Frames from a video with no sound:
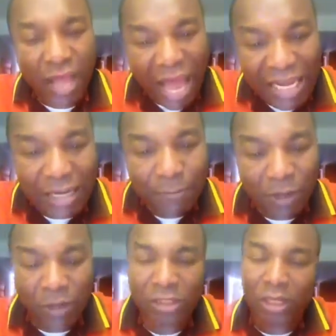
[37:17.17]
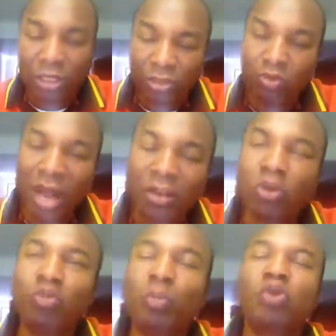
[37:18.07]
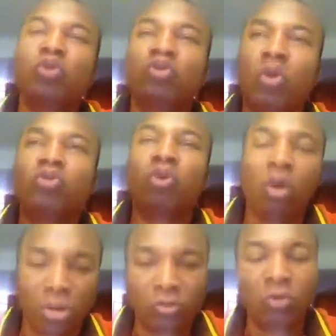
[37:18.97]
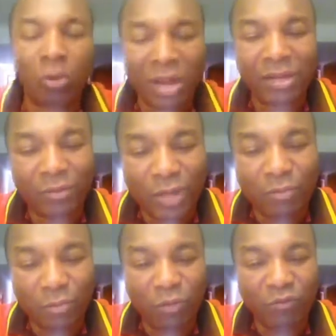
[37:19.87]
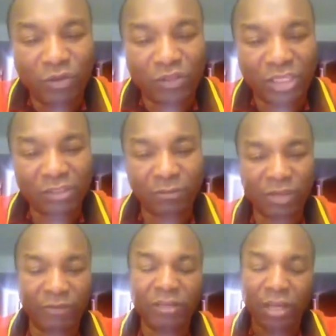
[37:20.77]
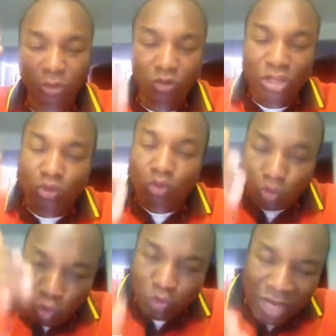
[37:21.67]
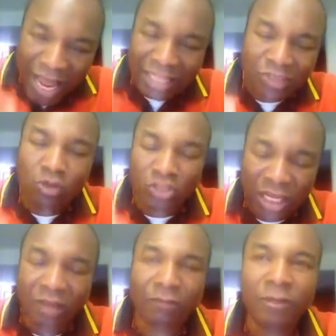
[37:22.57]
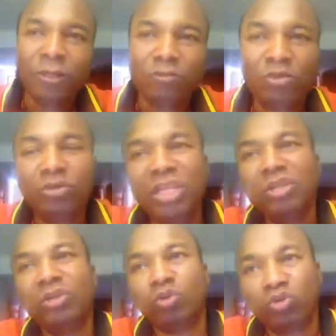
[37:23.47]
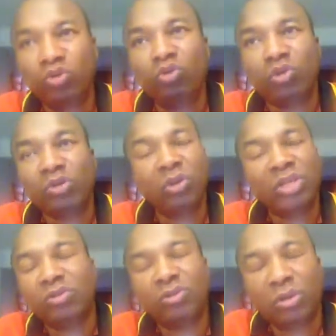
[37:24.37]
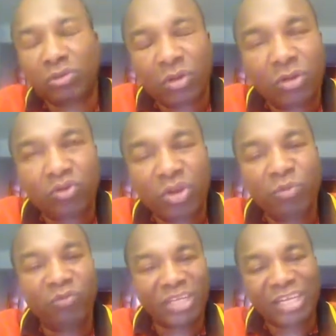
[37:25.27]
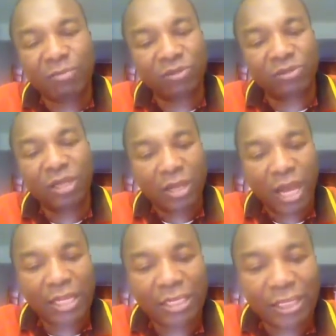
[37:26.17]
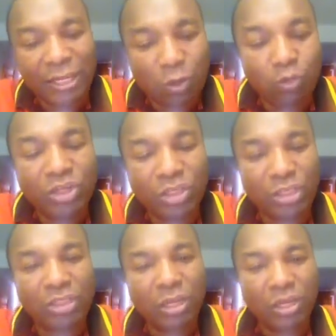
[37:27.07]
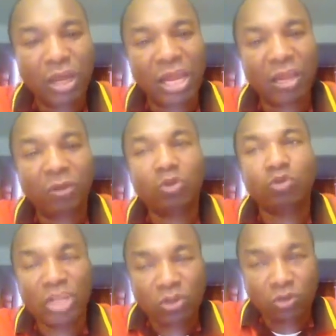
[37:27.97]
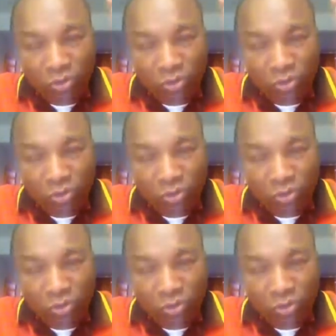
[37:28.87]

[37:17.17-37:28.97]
And because you are not supposed to talk to God to come and remove those things sometimes. You need to do that yourself. You don't need to talk to God to remove the demons and the witches. You need to